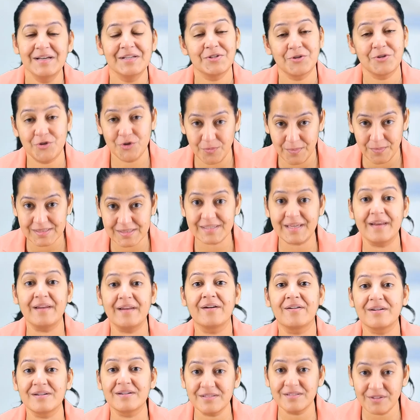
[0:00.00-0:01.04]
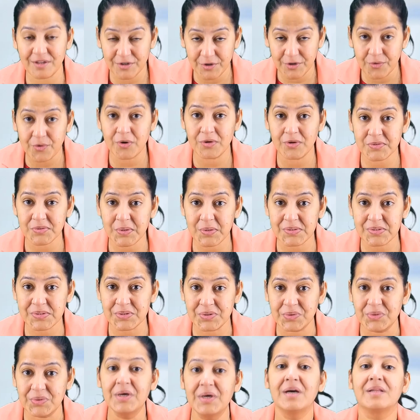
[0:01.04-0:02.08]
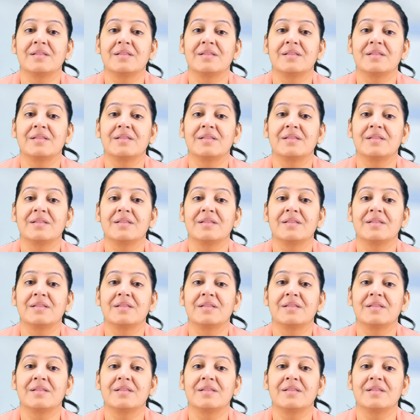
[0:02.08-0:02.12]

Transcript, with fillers: So tumors can occur in the neurons also.